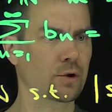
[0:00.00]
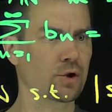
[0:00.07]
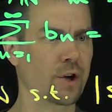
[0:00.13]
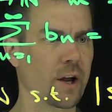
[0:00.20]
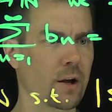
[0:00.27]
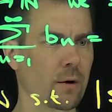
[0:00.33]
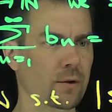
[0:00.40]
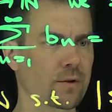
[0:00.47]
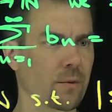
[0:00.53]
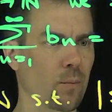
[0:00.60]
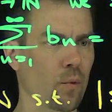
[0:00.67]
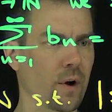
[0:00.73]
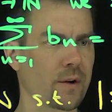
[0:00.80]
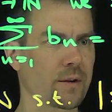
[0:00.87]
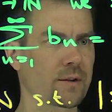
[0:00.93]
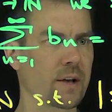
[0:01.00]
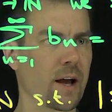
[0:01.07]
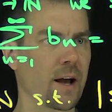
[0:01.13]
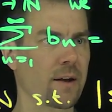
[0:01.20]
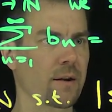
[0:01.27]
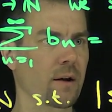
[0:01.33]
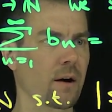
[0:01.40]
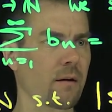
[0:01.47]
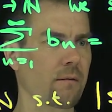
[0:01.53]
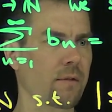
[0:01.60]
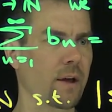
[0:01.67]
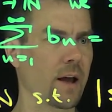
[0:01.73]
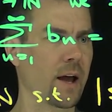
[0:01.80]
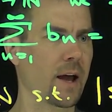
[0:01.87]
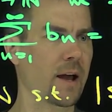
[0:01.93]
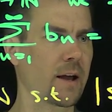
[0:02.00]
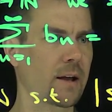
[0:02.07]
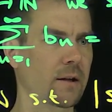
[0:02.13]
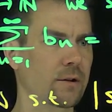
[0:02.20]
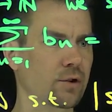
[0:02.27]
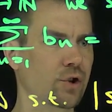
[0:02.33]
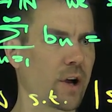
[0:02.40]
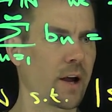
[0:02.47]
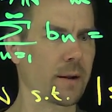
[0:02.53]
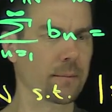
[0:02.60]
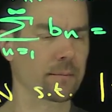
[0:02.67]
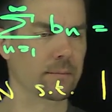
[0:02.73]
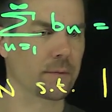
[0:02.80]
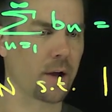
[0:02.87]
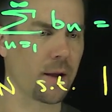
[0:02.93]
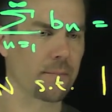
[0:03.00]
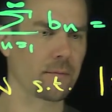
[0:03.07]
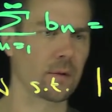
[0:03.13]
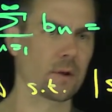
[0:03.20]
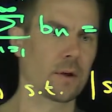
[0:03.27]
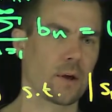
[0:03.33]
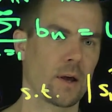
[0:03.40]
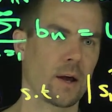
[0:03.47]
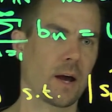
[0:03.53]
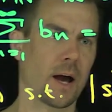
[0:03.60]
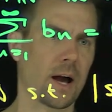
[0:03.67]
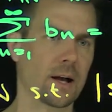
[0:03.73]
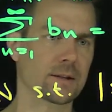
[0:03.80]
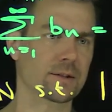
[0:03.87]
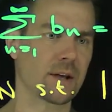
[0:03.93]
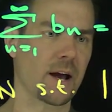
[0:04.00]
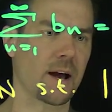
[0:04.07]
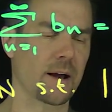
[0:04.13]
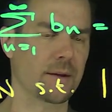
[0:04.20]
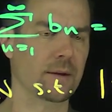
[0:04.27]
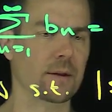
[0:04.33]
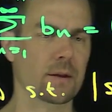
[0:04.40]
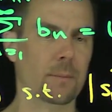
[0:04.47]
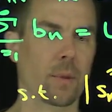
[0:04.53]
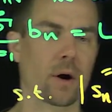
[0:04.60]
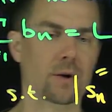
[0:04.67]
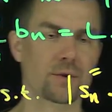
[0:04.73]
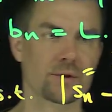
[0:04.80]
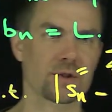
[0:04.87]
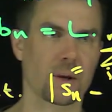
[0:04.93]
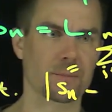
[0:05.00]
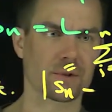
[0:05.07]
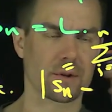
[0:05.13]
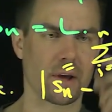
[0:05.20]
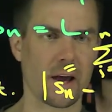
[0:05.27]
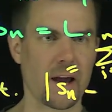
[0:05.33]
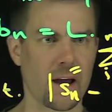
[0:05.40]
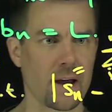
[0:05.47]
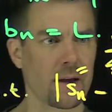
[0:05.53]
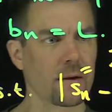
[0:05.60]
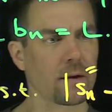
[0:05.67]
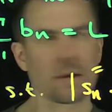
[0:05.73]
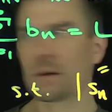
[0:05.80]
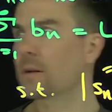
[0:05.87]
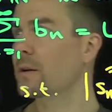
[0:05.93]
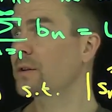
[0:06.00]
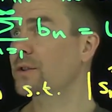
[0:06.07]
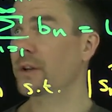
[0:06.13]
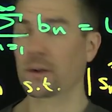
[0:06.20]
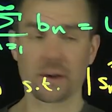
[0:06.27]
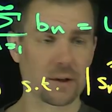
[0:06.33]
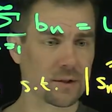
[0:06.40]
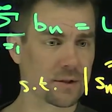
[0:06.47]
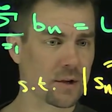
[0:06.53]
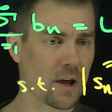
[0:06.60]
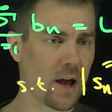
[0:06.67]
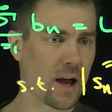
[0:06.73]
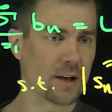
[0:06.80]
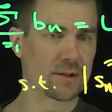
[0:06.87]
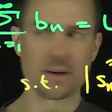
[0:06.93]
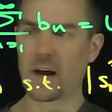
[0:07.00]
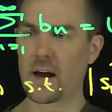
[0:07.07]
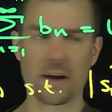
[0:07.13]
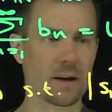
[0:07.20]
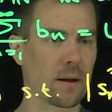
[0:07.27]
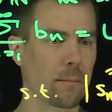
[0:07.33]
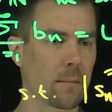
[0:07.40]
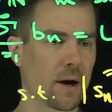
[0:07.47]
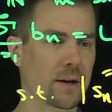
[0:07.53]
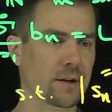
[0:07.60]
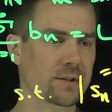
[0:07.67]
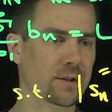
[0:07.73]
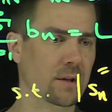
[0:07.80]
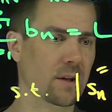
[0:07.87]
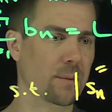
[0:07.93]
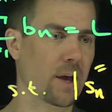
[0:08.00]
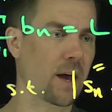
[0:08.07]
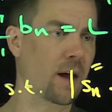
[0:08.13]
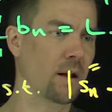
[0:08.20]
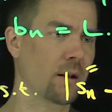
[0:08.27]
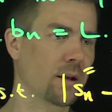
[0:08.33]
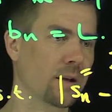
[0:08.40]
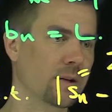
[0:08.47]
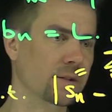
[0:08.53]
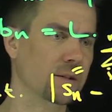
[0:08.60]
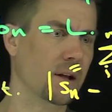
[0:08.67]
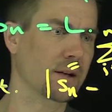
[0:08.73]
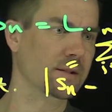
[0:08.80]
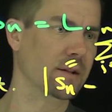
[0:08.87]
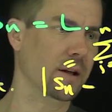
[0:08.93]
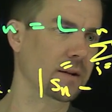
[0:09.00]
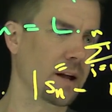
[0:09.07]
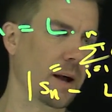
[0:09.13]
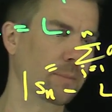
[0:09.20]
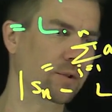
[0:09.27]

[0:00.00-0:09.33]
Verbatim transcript: J goes from 1 to n of the A, J. Okay? Sn, the partial sums of the A series, Sn minus the limit L is less than